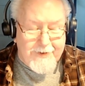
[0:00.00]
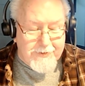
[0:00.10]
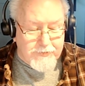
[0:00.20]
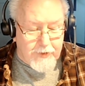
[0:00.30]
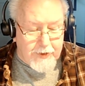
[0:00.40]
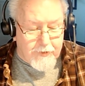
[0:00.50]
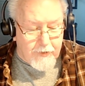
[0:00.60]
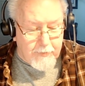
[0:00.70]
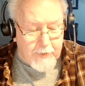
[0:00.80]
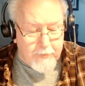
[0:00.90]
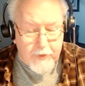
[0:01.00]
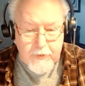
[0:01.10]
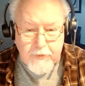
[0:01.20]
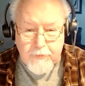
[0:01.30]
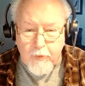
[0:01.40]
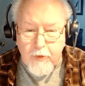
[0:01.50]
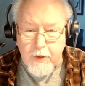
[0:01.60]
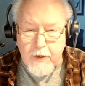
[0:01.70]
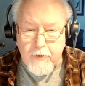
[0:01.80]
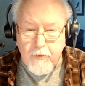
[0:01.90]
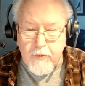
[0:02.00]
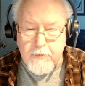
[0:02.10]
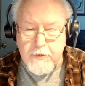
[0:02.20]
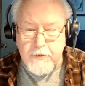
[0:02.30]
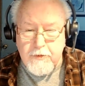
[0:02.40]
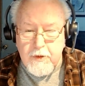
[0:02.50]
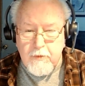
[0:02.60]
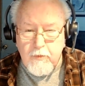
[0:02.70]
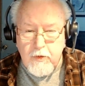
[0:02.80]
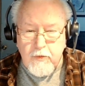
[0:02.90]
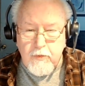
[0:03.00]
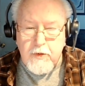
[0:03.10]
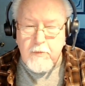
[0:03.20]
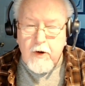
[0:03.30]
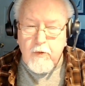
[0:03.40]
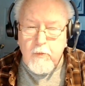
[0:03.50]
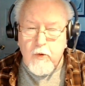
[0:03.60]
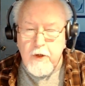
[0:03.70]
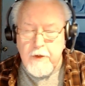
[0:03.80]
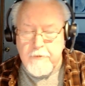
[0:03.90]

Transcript: so I called my brother this morning. I told him just uh, we'll do it tomorrow morning.